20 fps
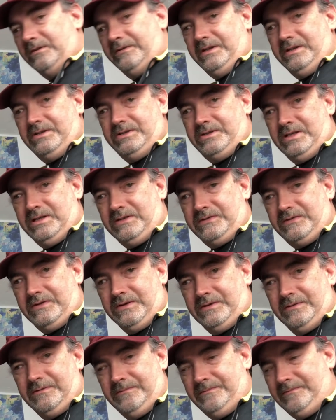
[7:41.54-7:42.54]
the
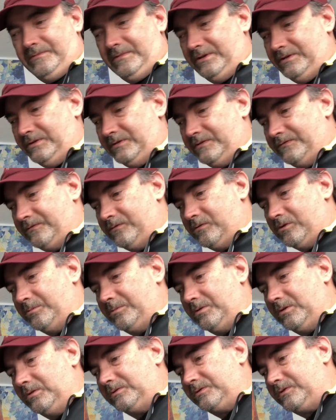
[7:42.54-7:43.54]
adjuster, and there's four
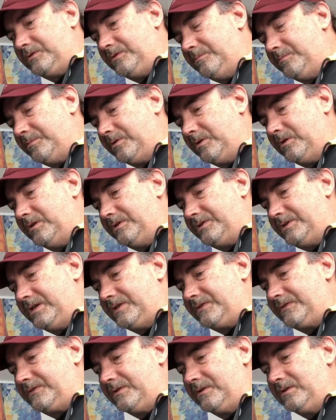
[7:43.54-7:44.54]
bolts per
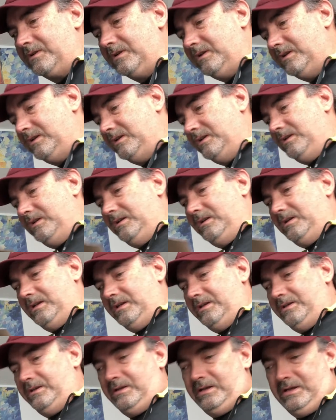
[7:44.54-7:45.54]
adjuster.
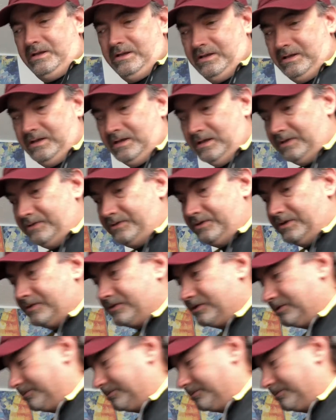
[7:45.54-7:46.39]
And you need the adjuster